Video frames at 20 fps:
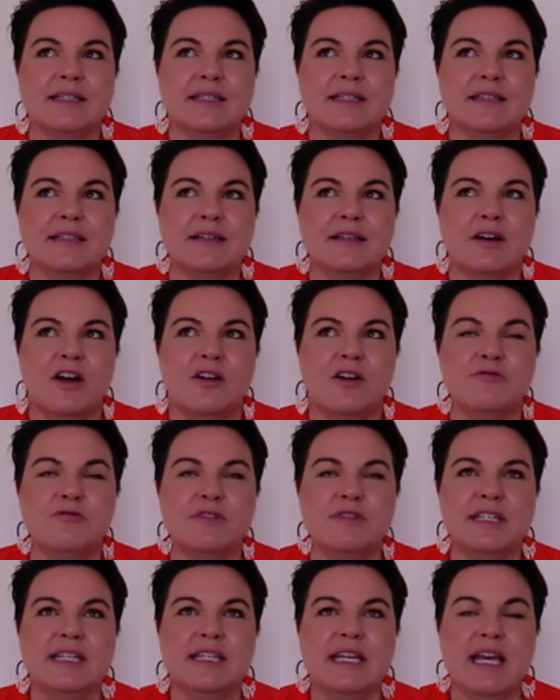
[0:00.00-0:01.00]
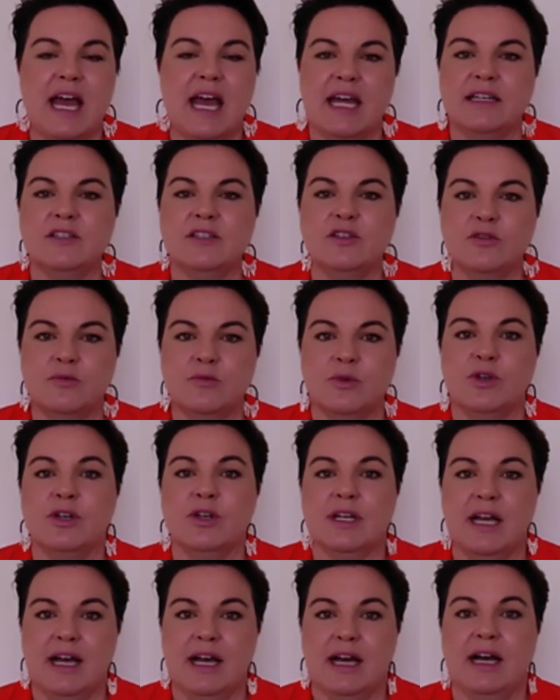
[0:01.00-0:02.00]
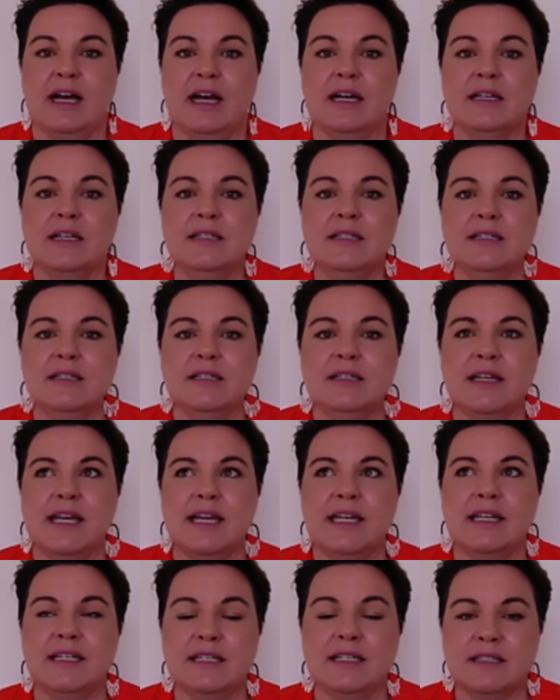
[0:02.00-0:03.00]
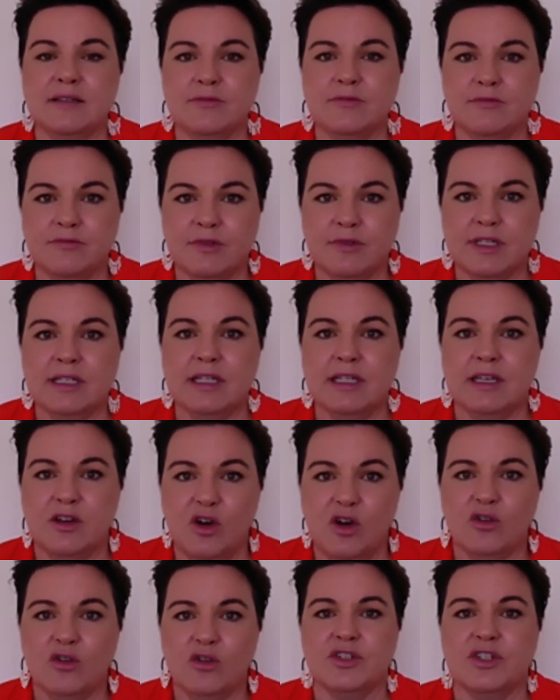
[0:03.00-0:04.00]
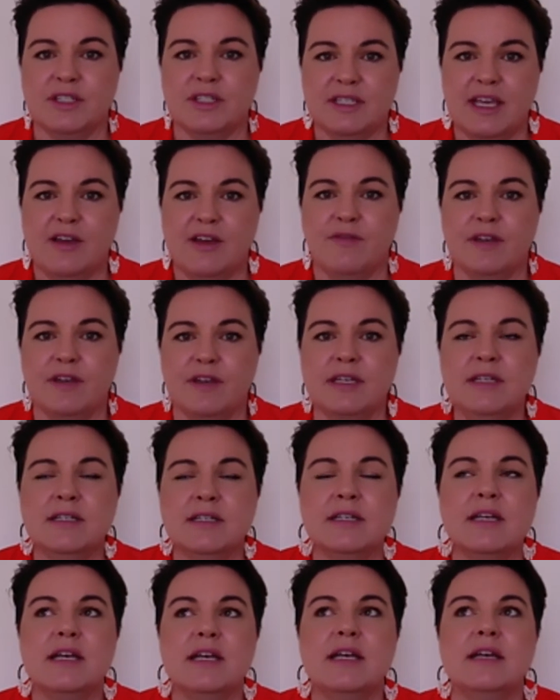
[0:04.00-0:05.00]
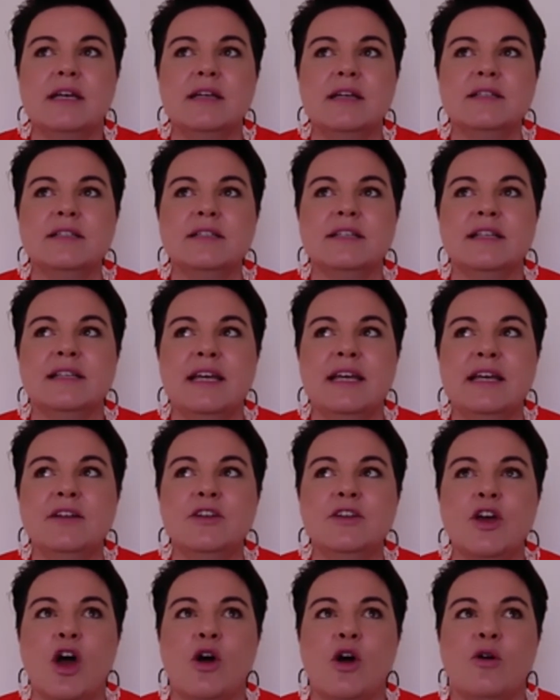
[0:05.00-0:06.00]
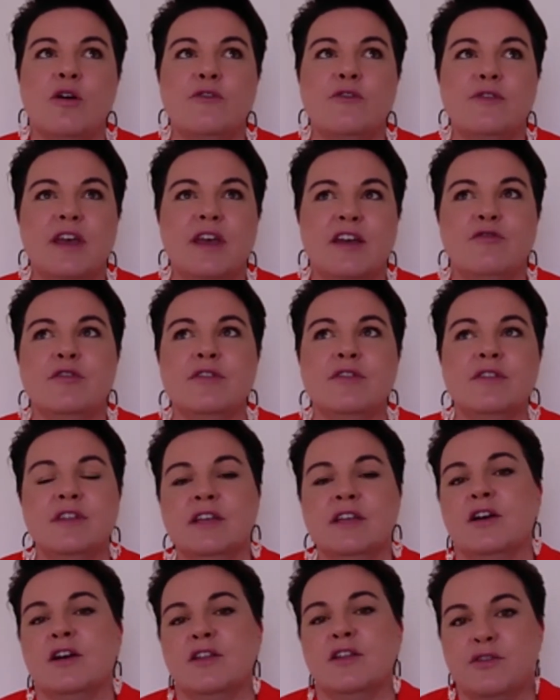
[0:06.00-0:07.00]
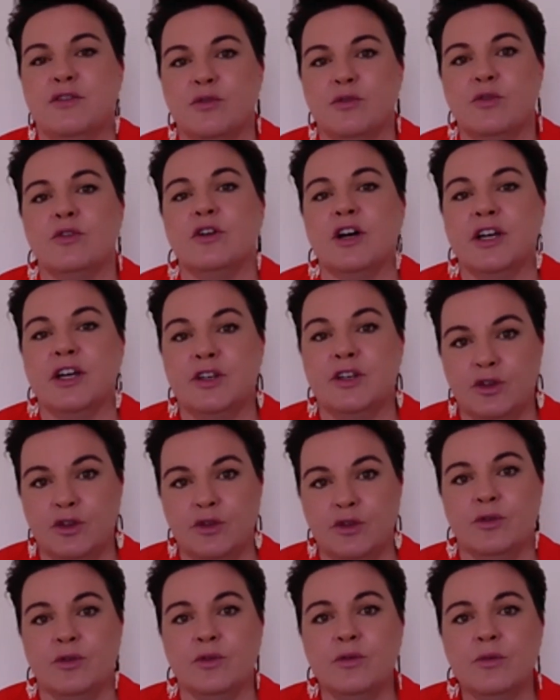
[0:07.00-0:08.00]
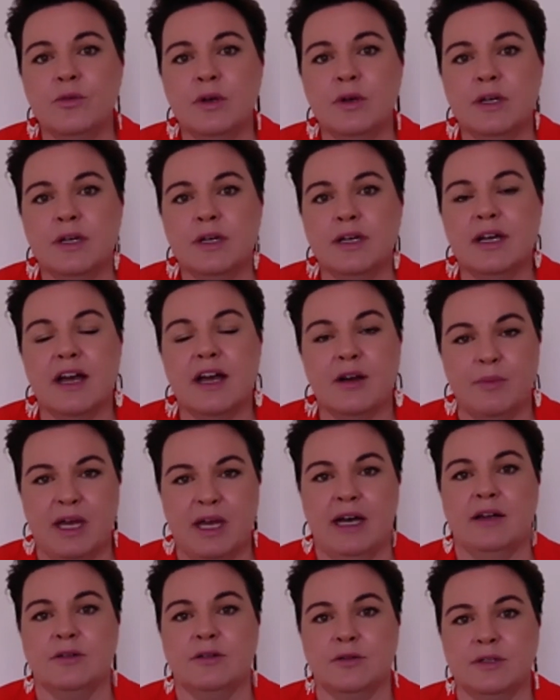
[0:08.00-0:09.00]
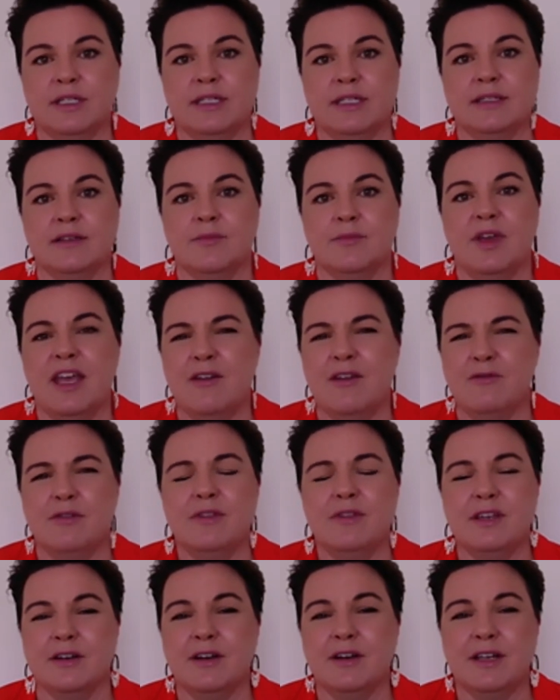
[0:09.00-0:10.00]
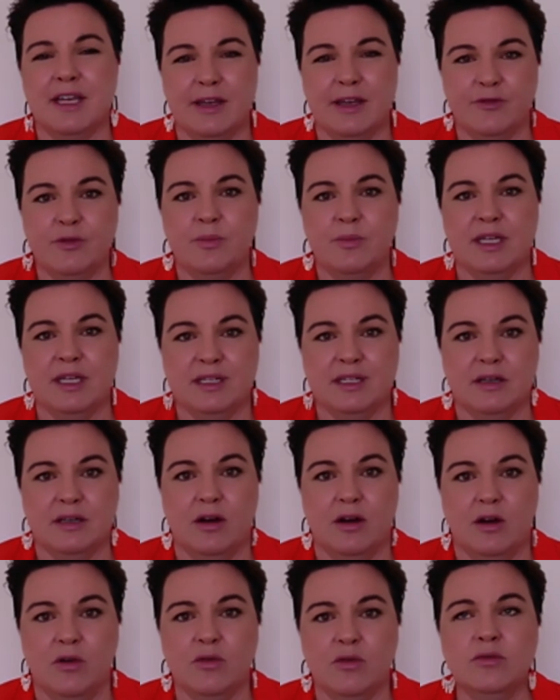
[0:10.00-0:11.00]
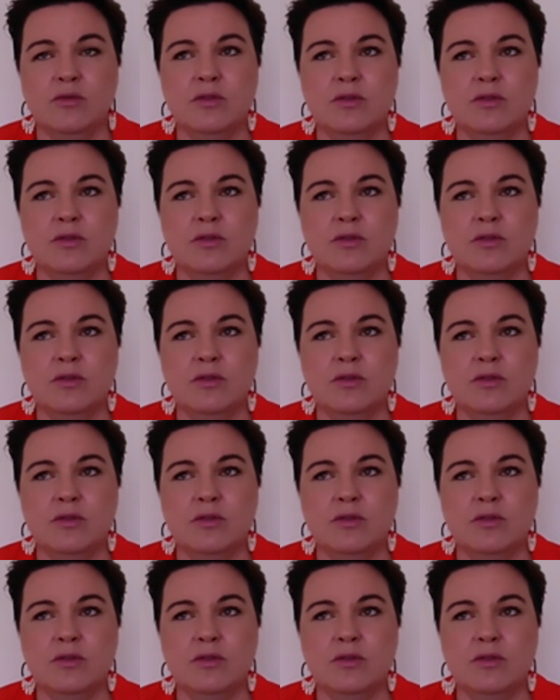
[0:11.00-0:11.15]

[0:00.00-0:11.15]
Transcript: I really had to work hard, and it is a really conscious effort, to let go of everything I thought I knew about autism, everything I'd ever been told,